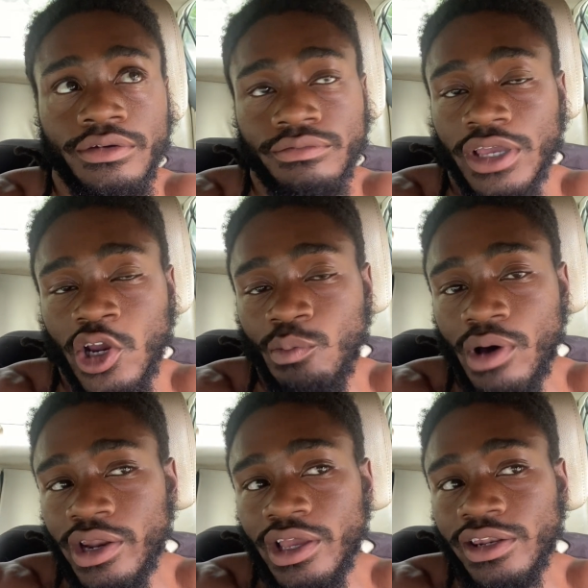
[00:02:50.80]

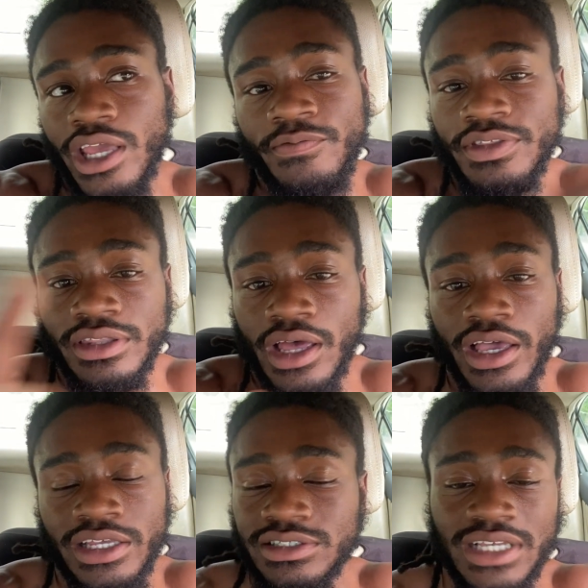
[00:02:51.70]
everybody at day 59
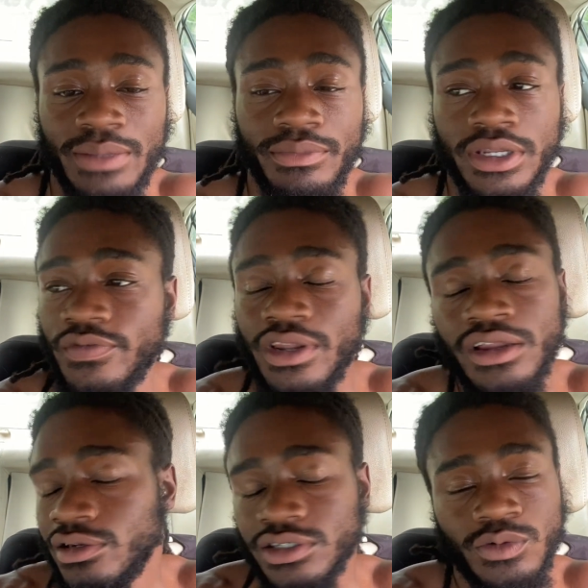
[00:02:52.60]
get the same benefit.
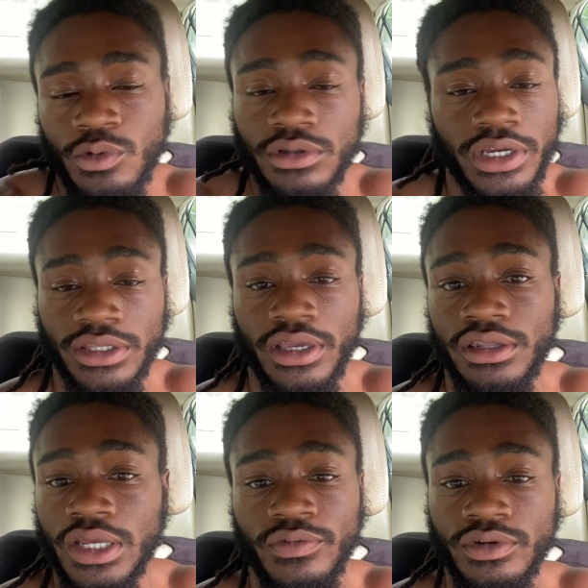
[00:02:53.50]
That doesn't work like that. It
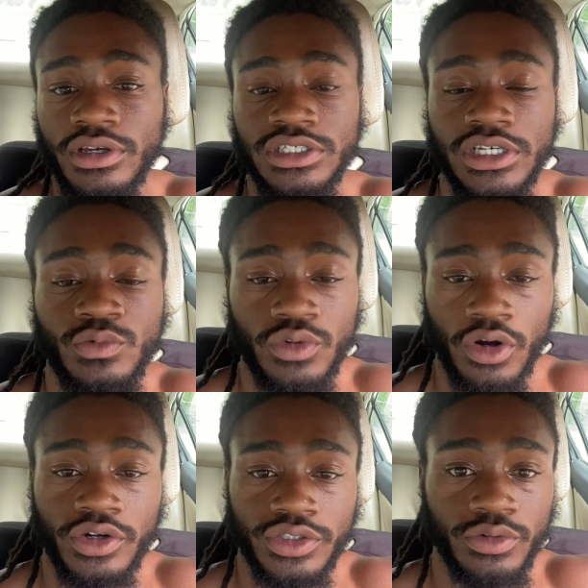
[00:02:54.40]
never does, because we
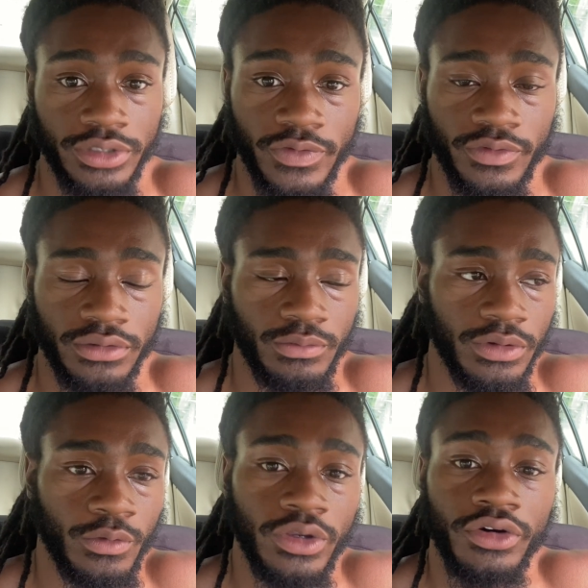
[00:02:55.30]
are still different.
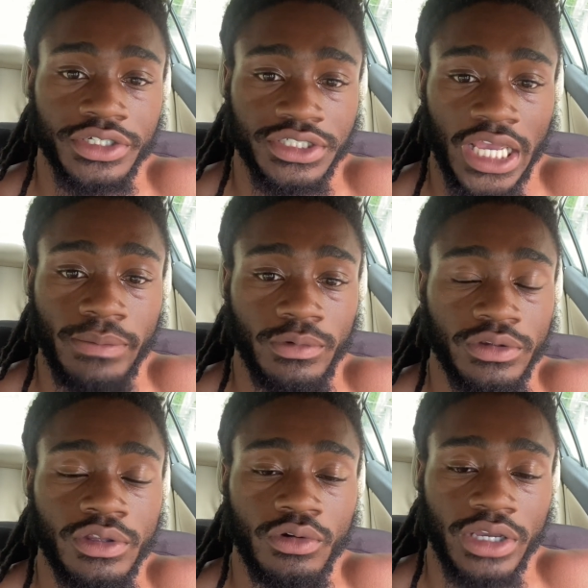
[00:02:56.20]
We are the same. You're
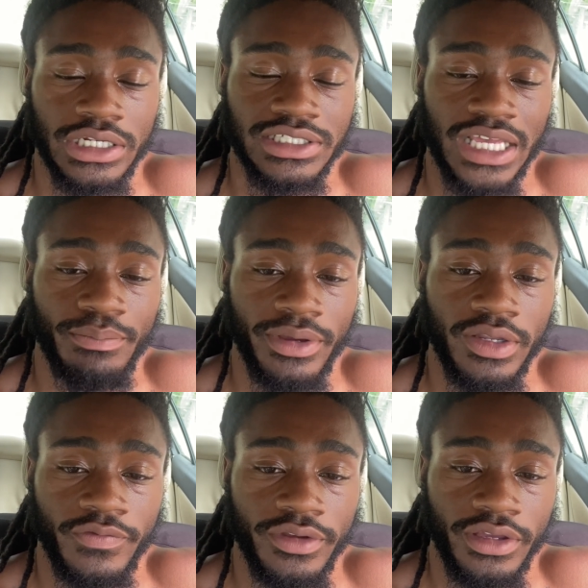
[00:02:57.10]
still going to get the same
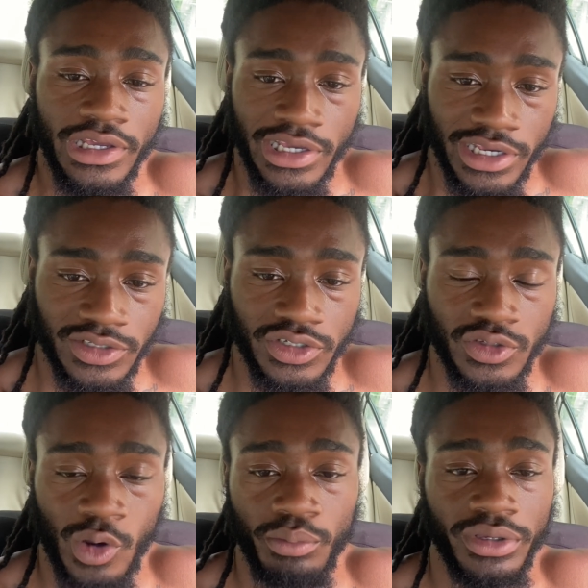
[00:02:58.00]
benefit. It's just
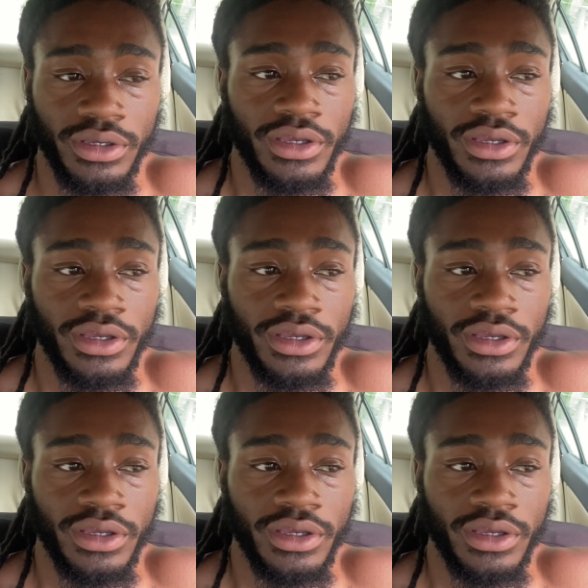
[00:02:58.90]
going to be,